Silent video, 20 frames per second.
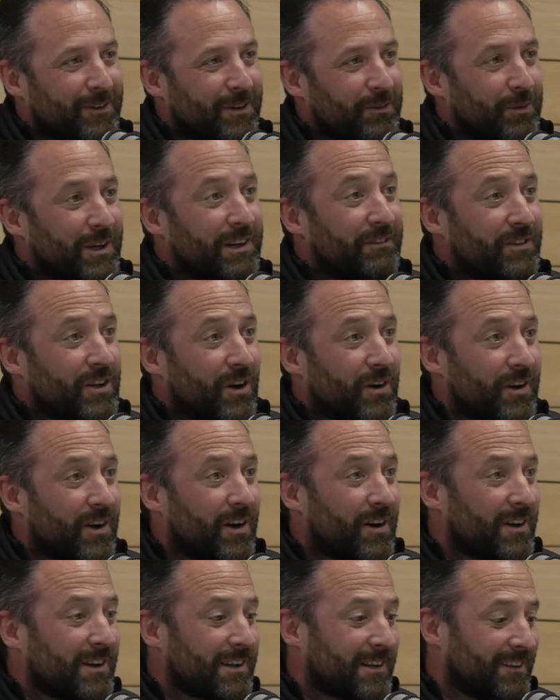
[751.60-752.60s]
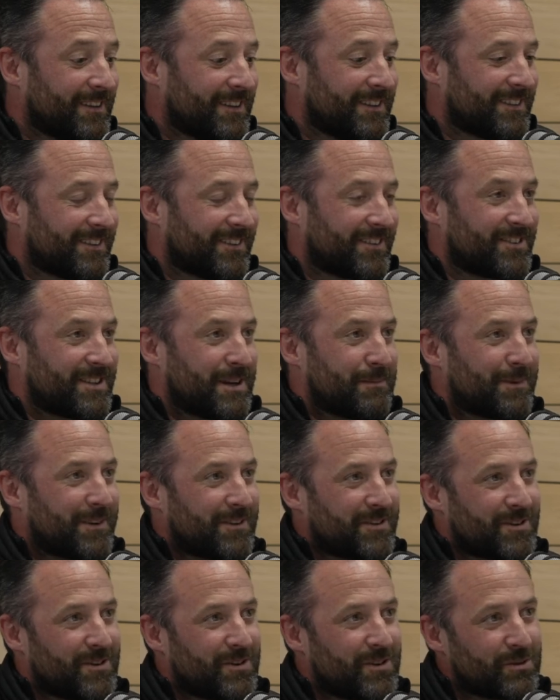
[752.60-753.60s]
Where we've done all the stepping
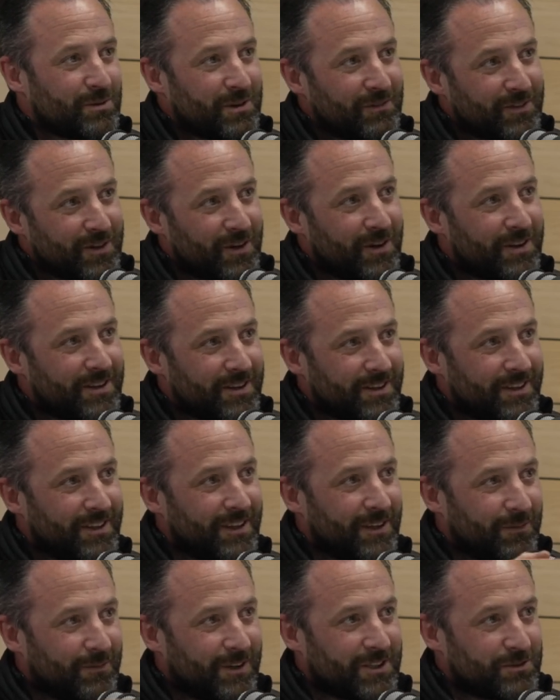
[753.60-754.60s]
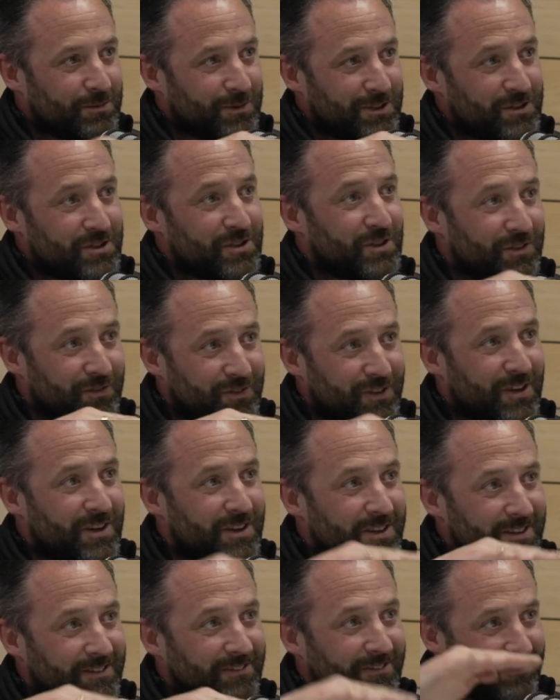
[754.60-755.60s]
stones, we've done what we should have
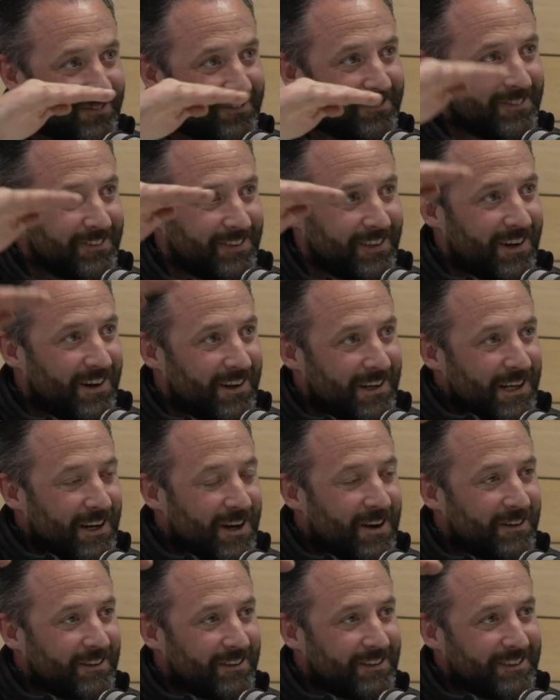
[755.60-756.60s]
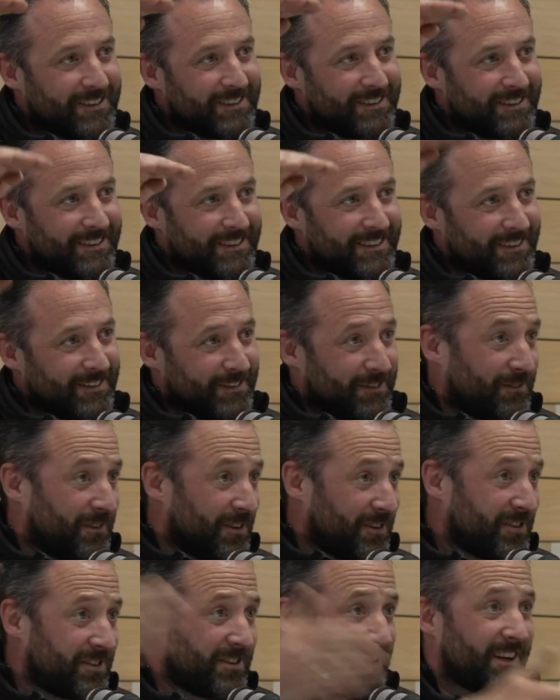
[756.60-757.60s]
done all along. And
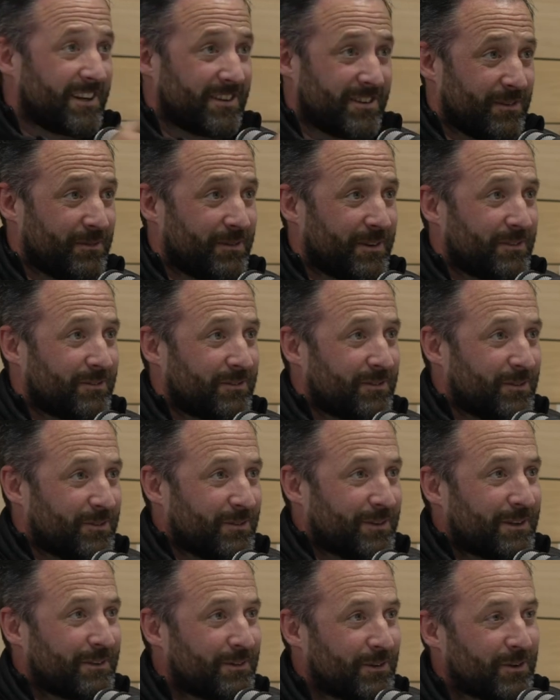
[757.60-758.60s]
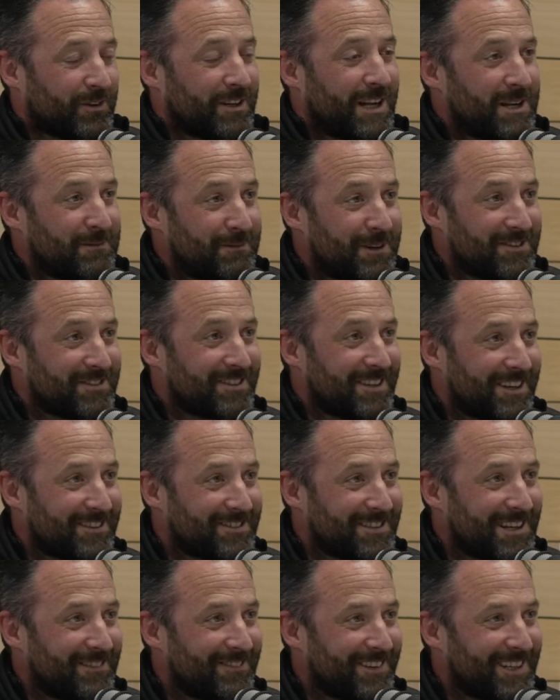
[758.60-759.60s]
this is the next level. You're telling me it's the
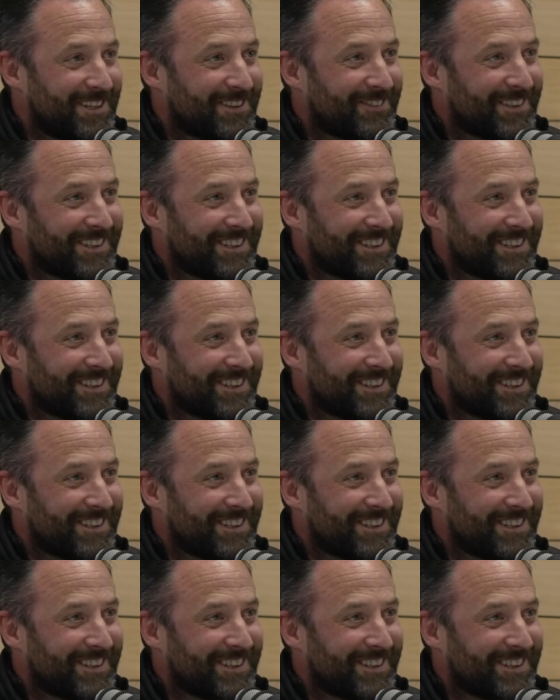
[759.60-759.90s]
next level anyway.